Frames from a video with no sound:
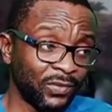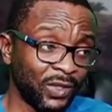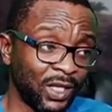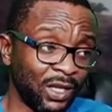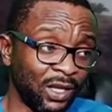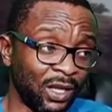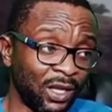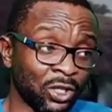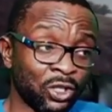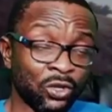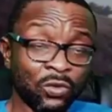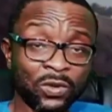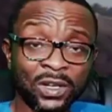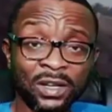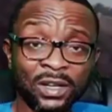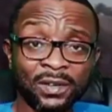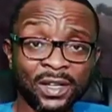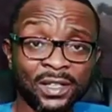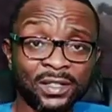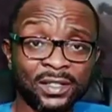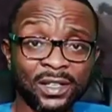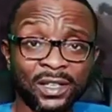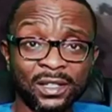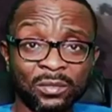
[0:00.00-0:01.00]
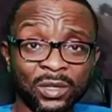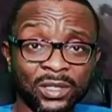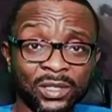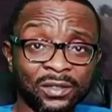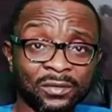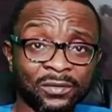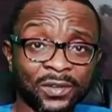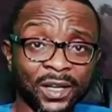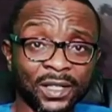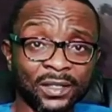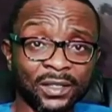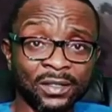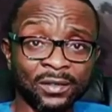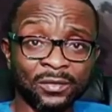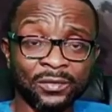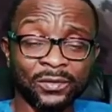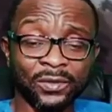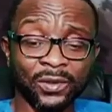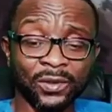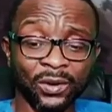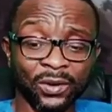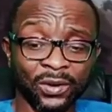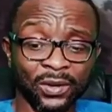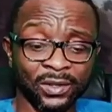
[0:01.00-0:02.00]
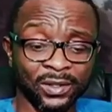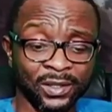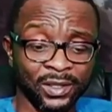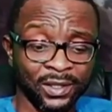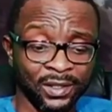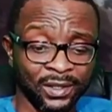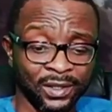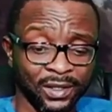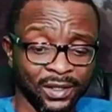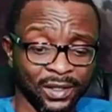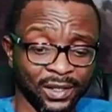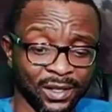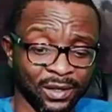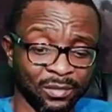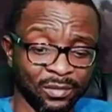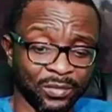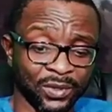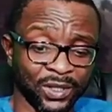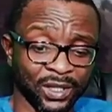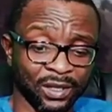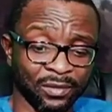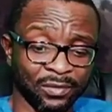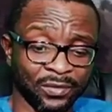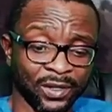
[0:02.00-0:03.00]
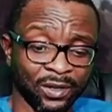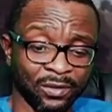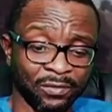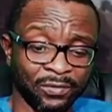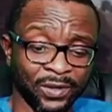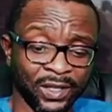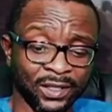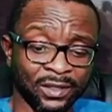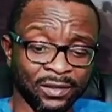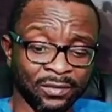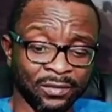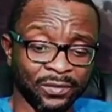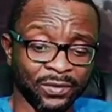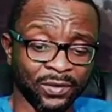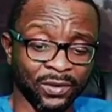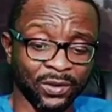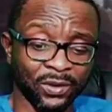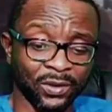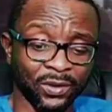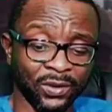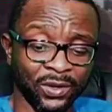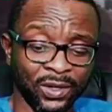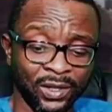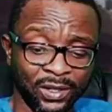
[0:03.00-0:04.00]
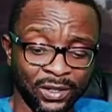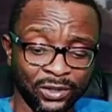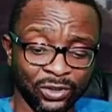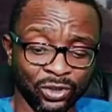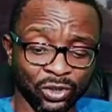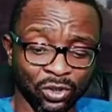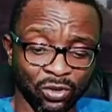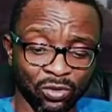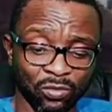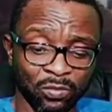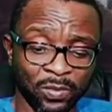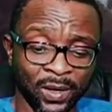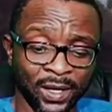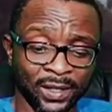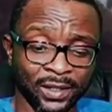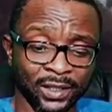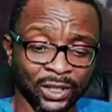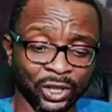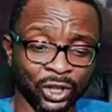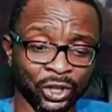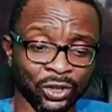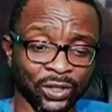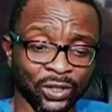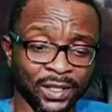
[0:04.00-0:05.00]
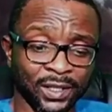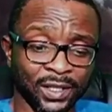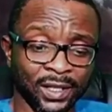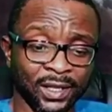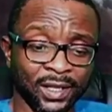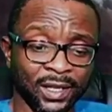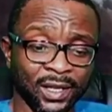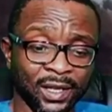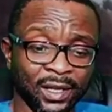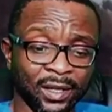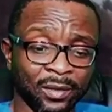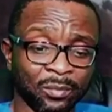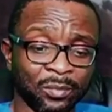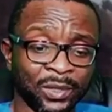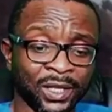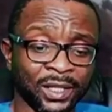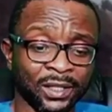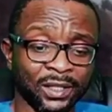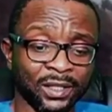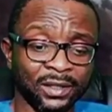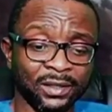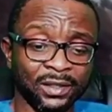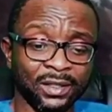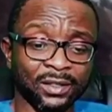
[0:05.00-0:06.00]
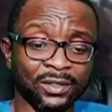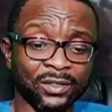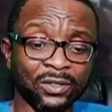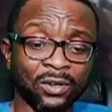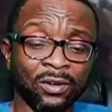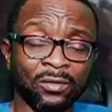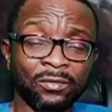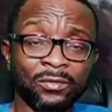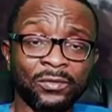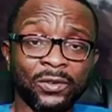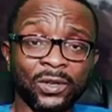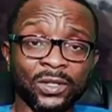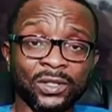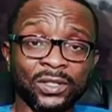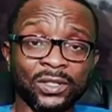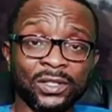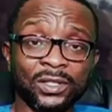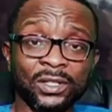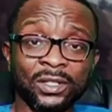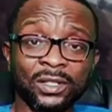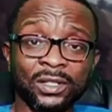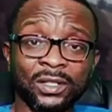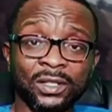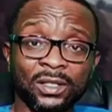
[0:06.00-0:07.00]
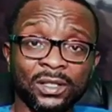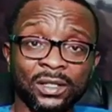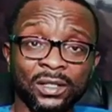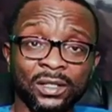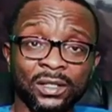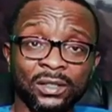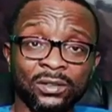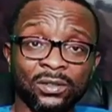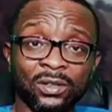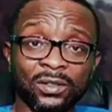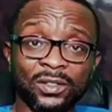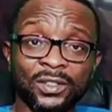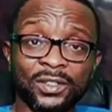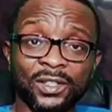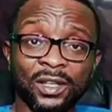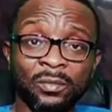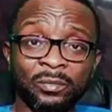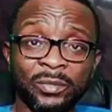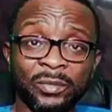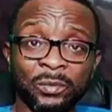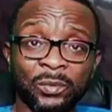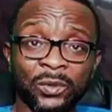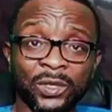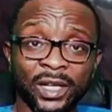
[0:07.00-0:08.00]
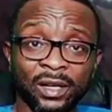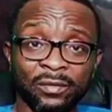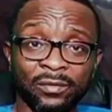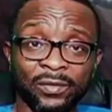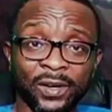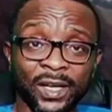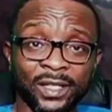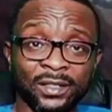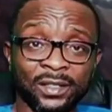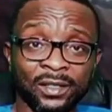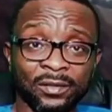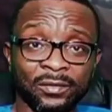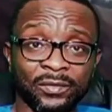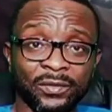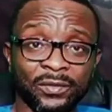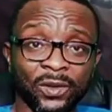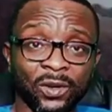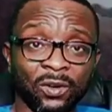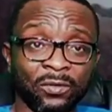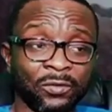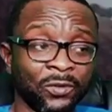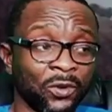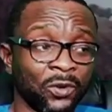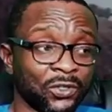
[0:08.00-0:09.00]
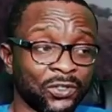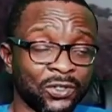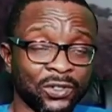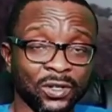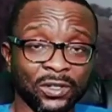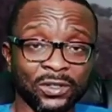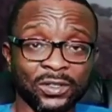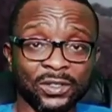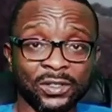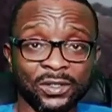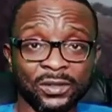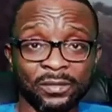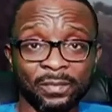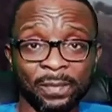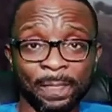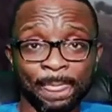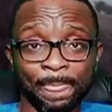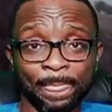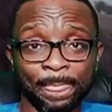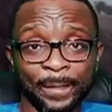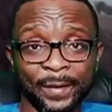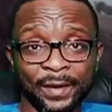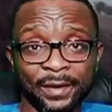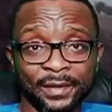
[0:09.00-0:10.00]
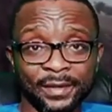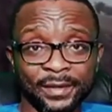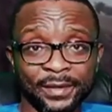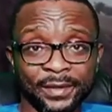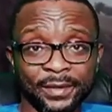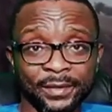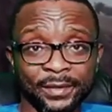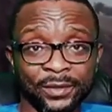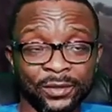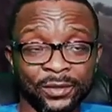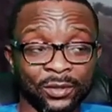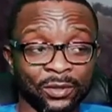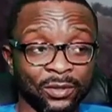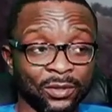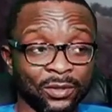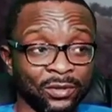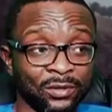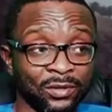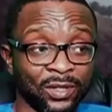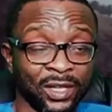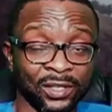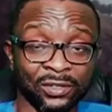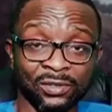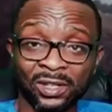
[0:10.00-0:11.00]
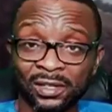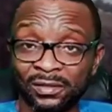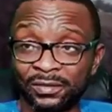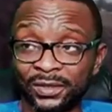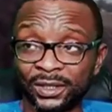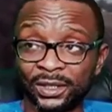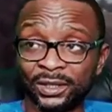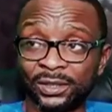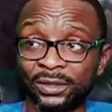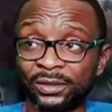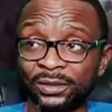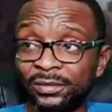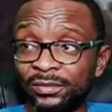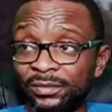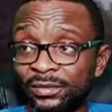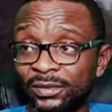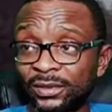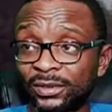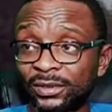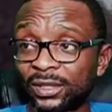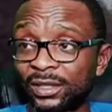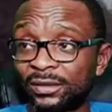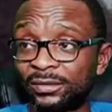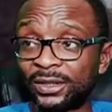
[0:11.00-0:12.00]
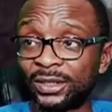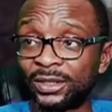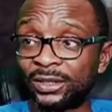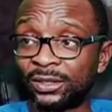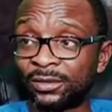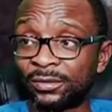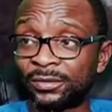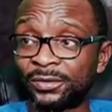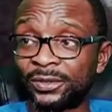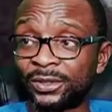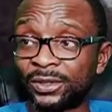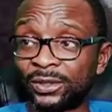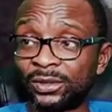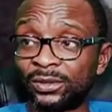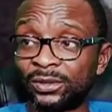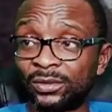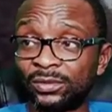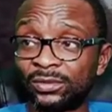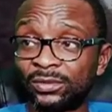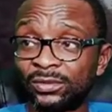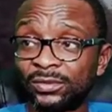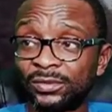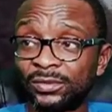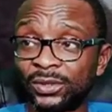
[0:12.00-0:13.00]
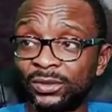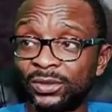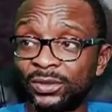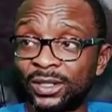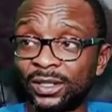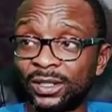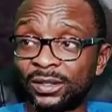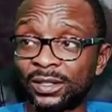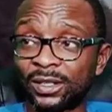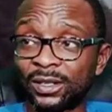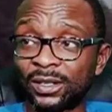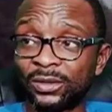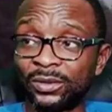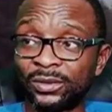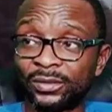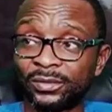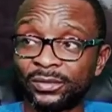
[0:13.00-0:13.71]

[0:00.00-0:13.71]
You will never see anybody fighting for Biafra or fighting for Yoruba nation and then bringing discomfort to the same people they are fighting for. Of course not. So I saw a video. A few days ago.